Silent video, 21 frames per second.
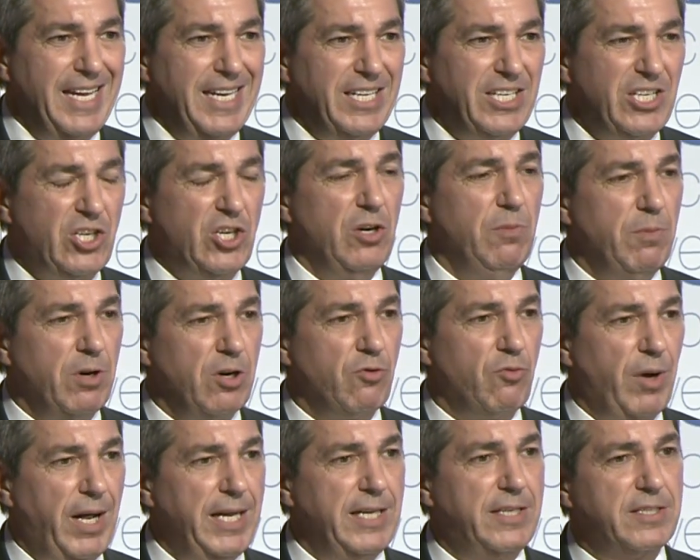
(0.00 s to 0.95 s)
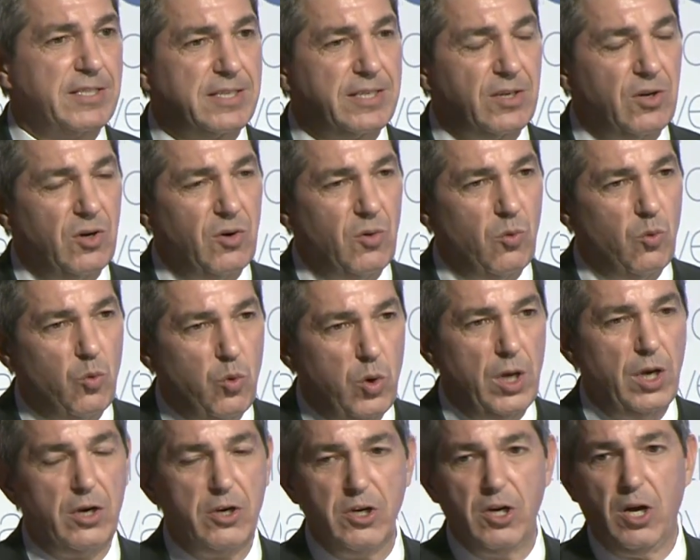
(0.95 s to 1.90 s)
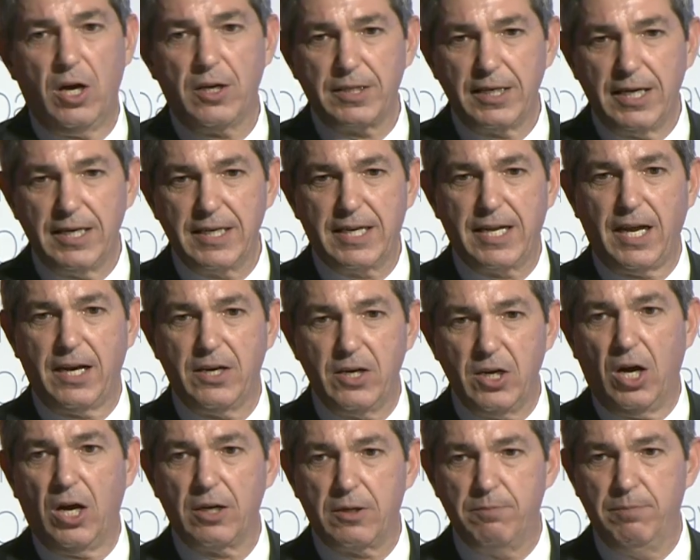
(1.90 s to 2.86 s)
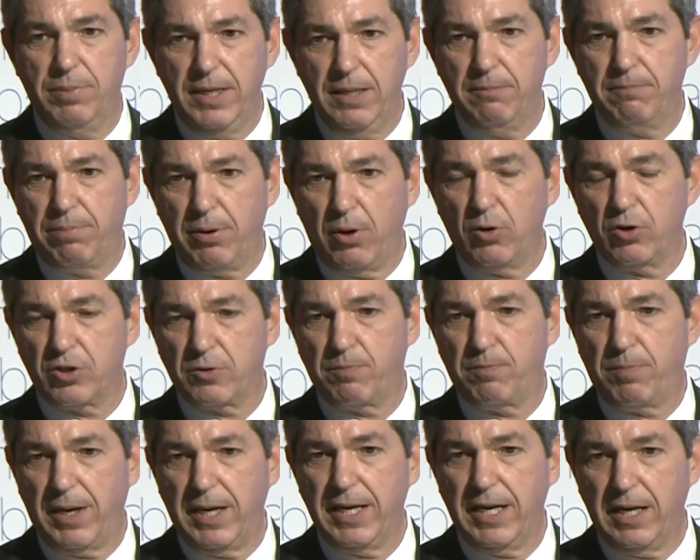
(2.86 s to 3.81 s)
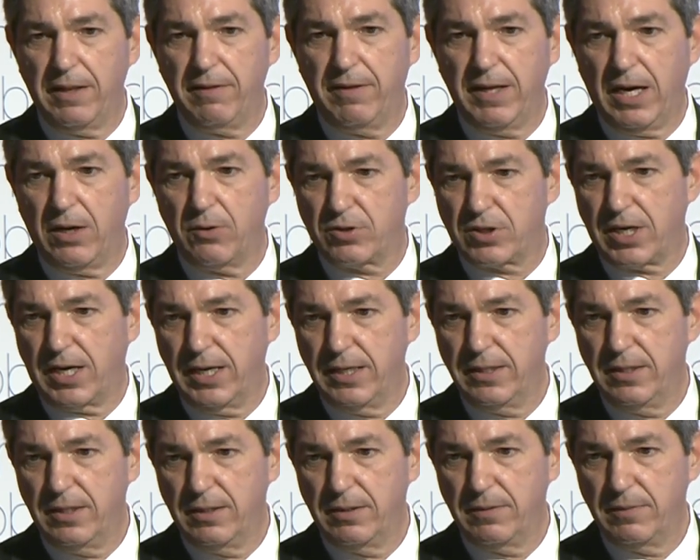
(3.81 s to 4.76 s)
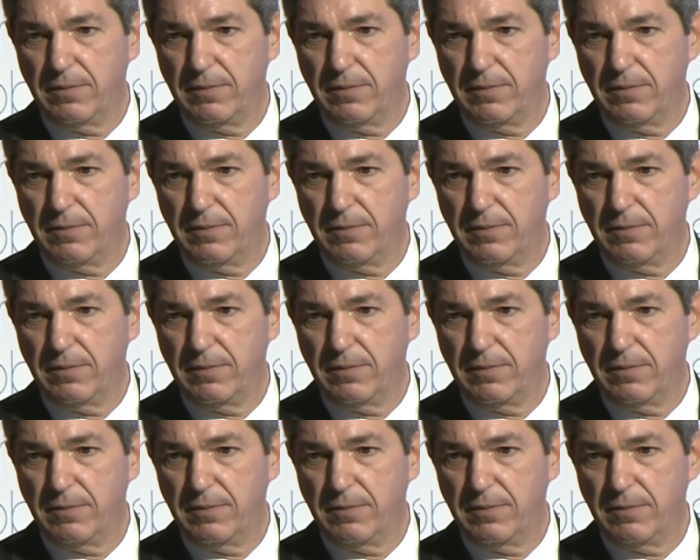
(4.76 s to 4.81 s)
Human rights will not and cannot be imposed by the outside.